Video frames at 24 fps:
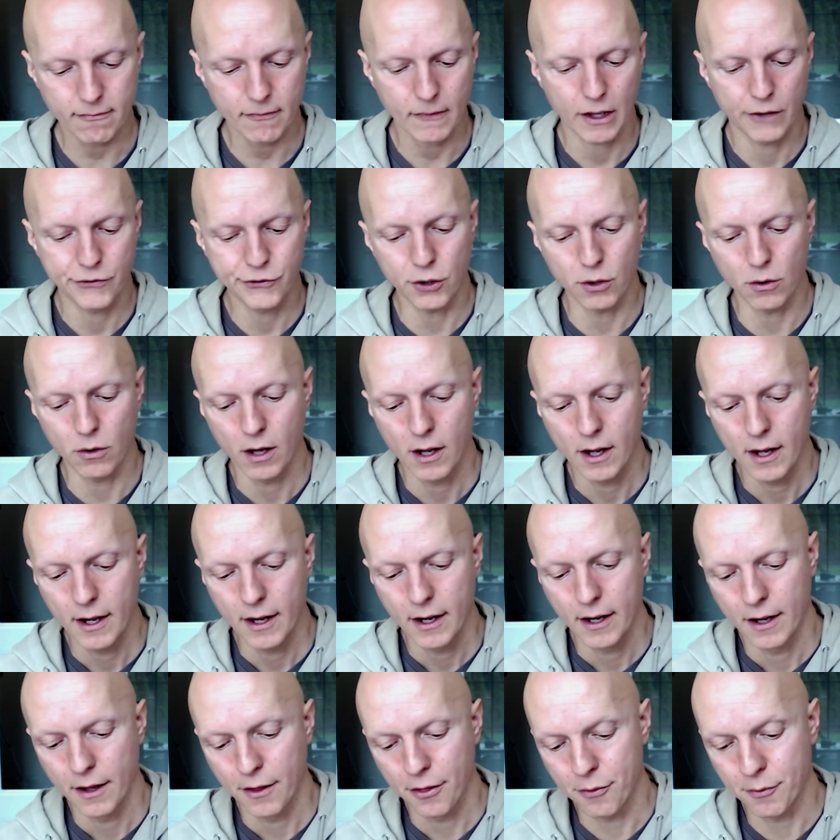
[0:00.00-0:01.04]
So
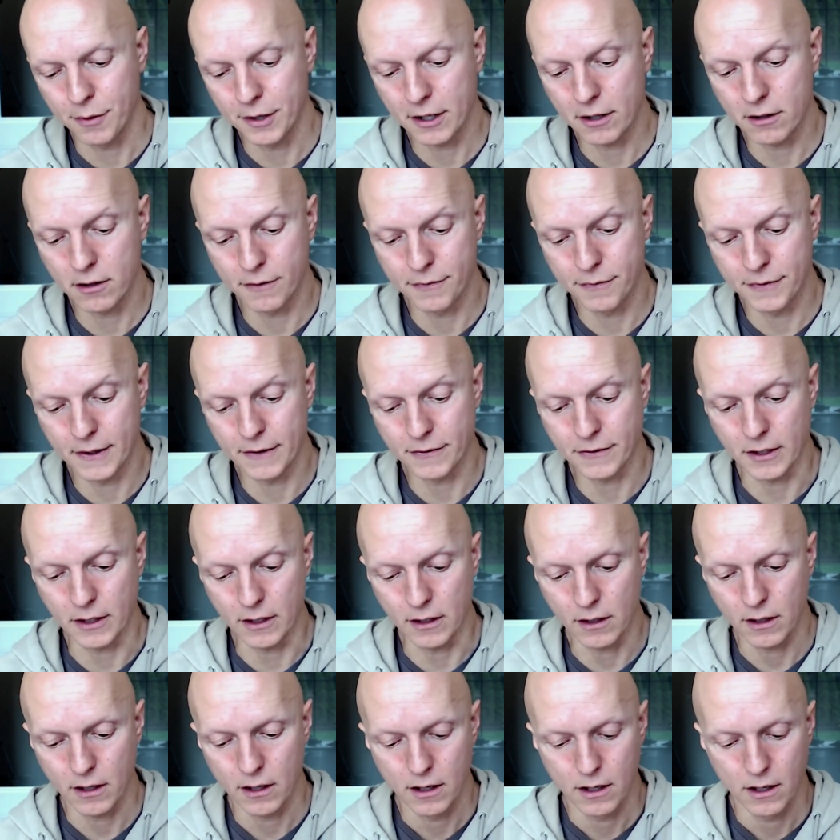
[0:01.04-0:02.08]
three hundred fifty,
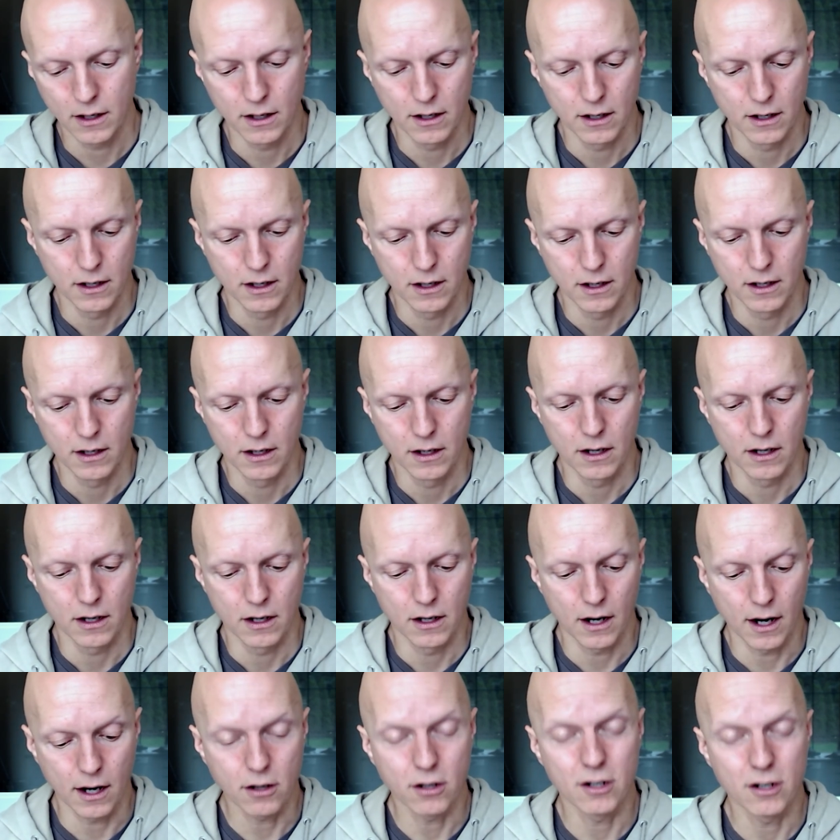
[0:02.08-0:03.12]
one
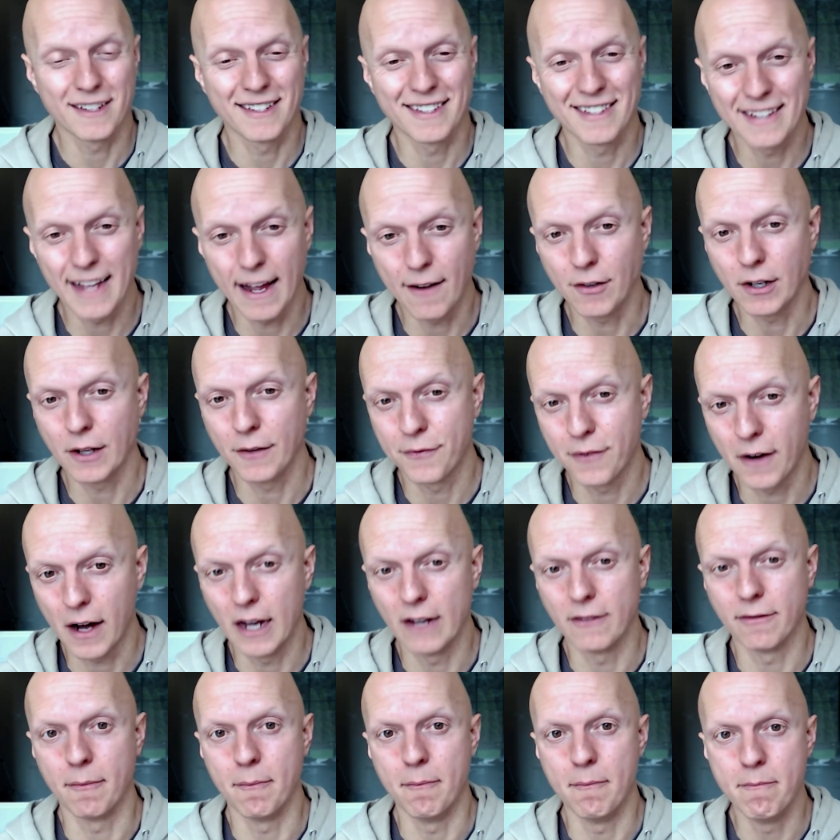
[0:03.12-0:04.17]
hundred
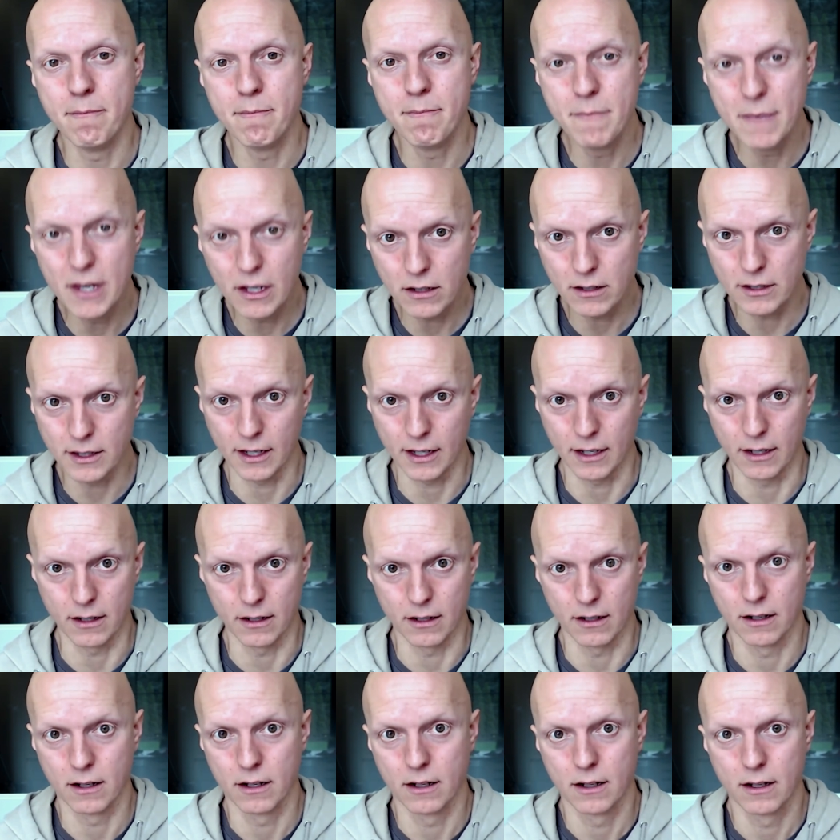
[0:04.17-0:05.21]
seventy-five
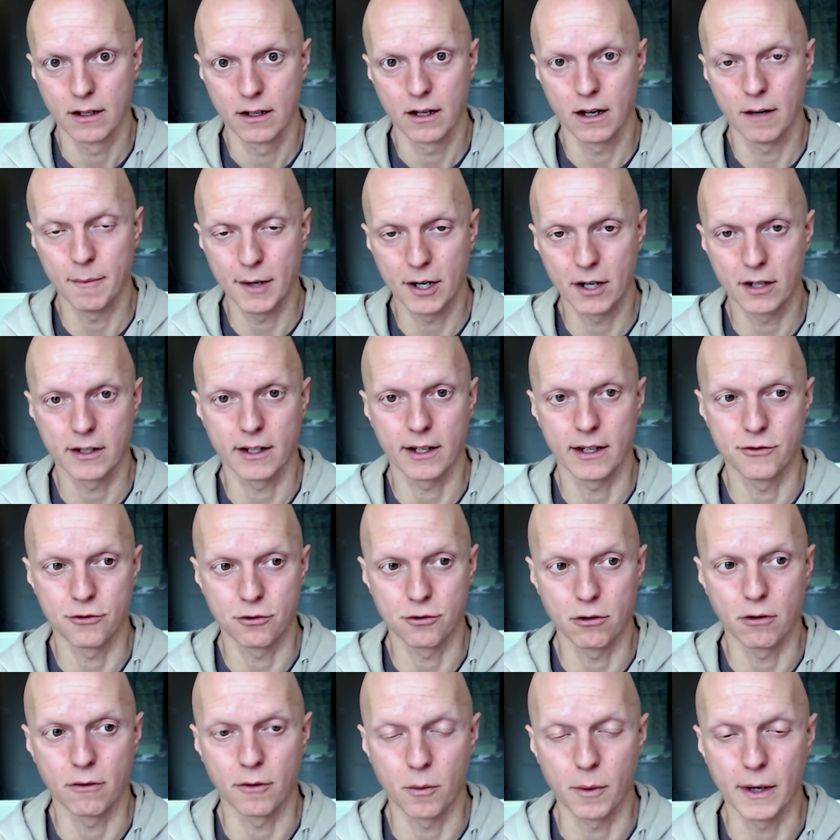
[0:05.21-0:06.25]
million Americans are
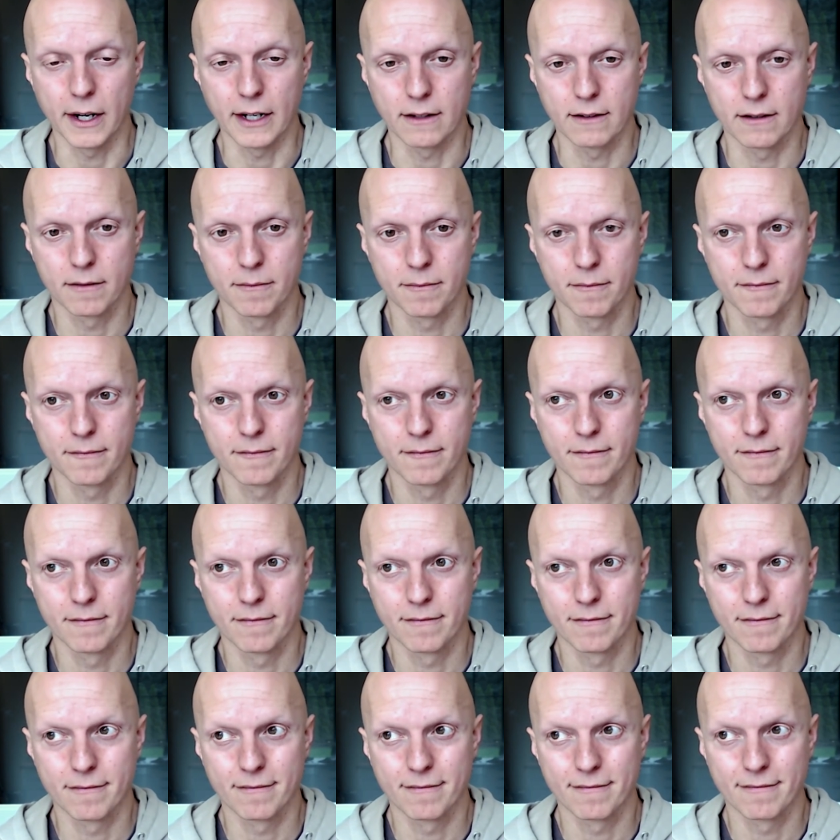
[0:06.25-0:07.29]
overweight.
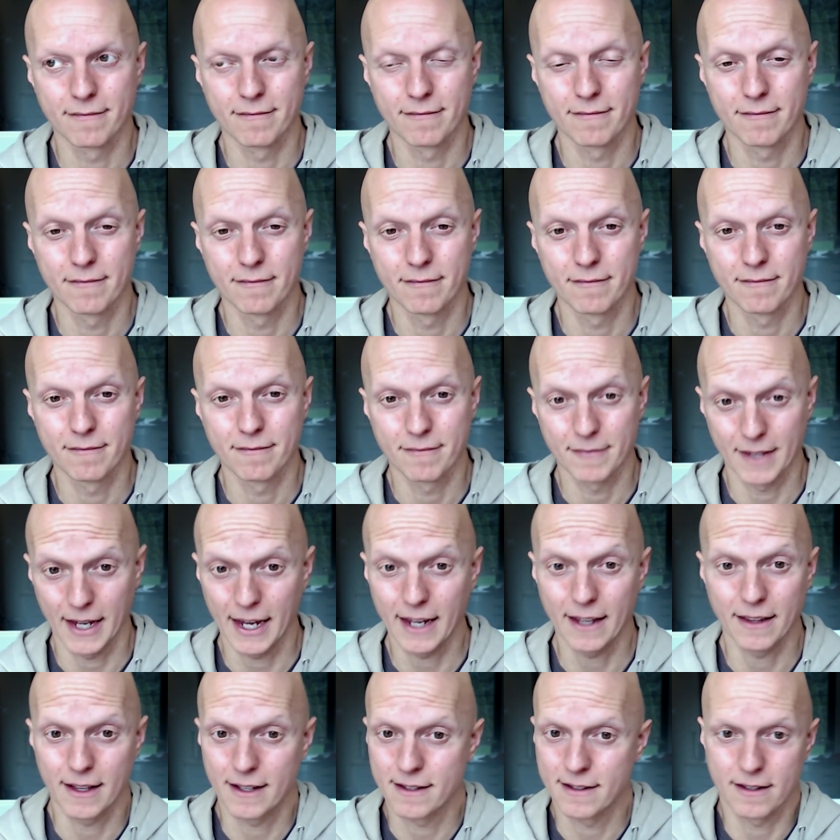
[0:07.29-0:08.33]
Okay,
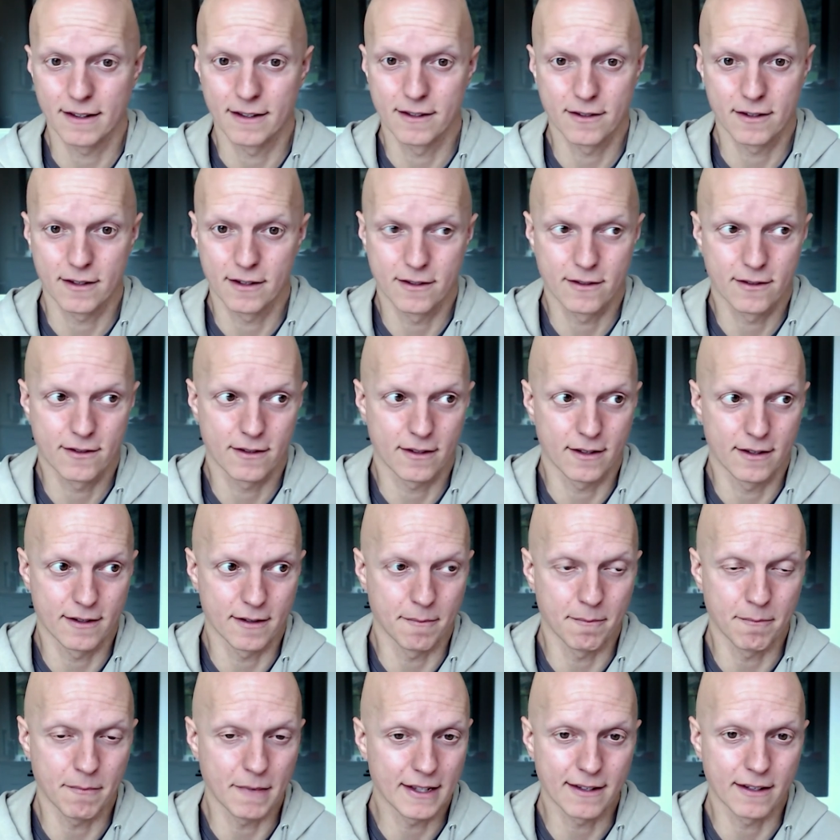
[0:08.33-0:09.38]
and that's it's it's it's
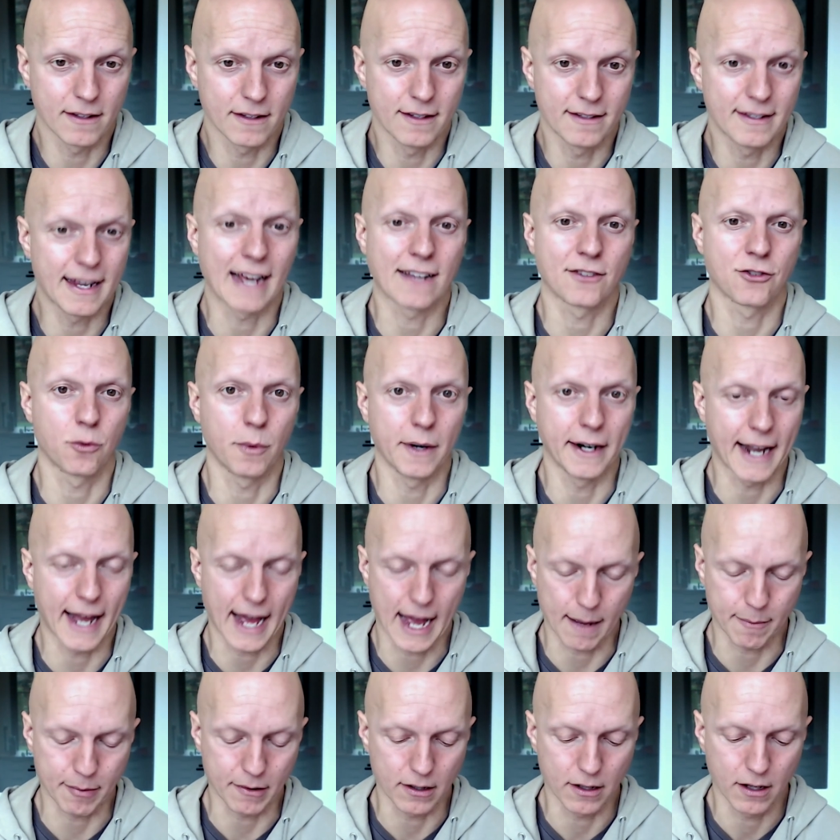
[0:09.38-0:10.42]
a it's a disaster waiting to
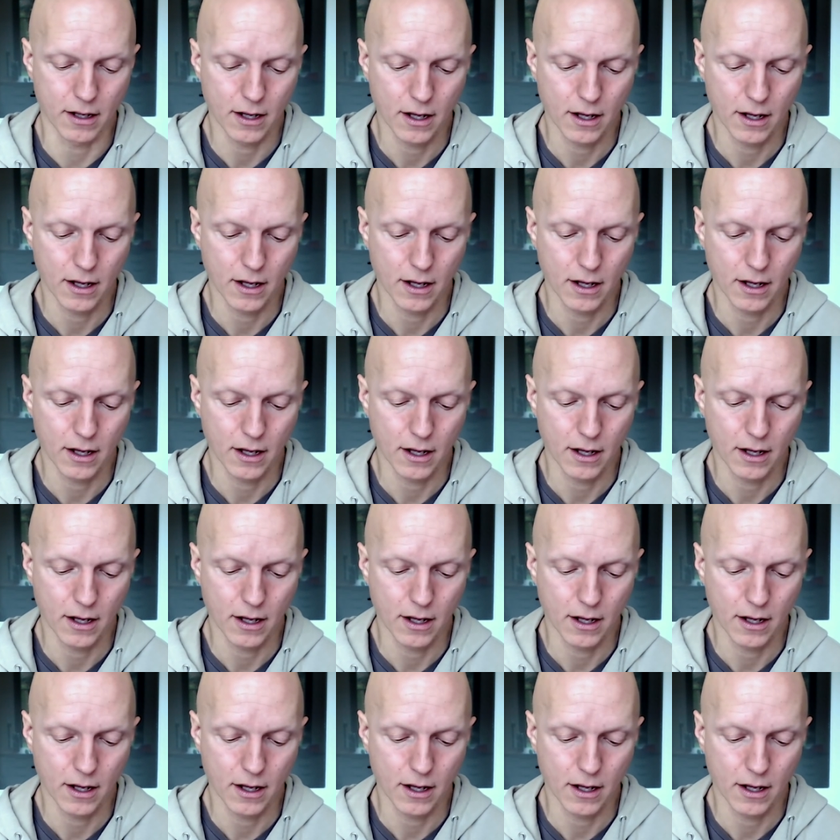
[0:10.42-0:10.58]
happen.